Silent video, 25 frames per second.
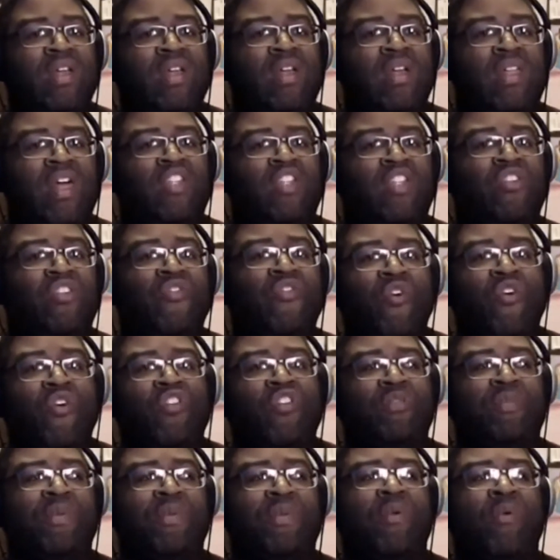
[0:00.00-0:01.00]
that's a
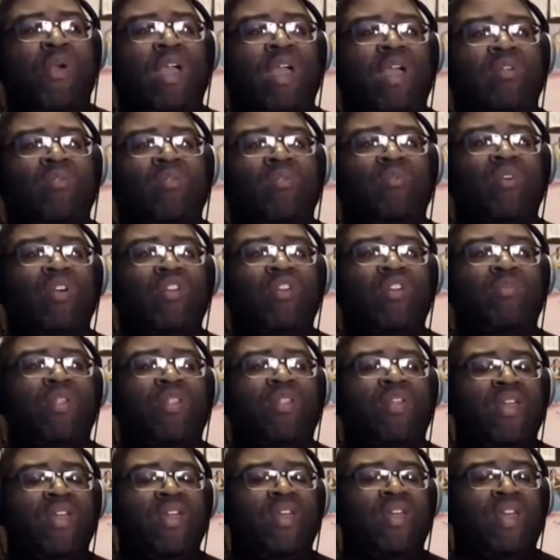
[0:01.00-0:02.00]
force to be reckoned with. But
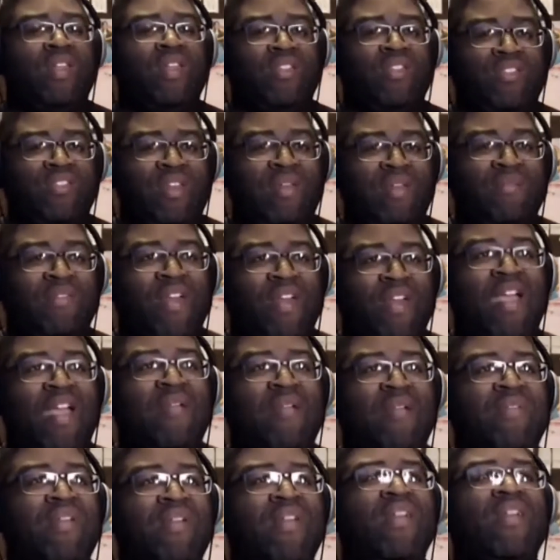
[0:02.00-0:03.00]
then at the same
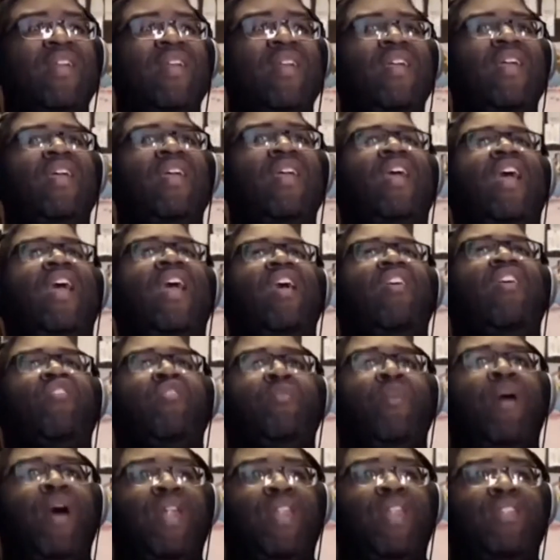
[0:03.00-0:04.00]
time,
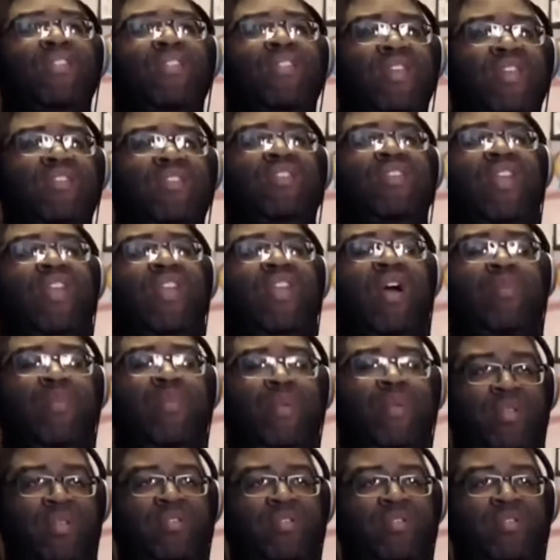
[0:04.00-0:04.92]
everybody sees it coming.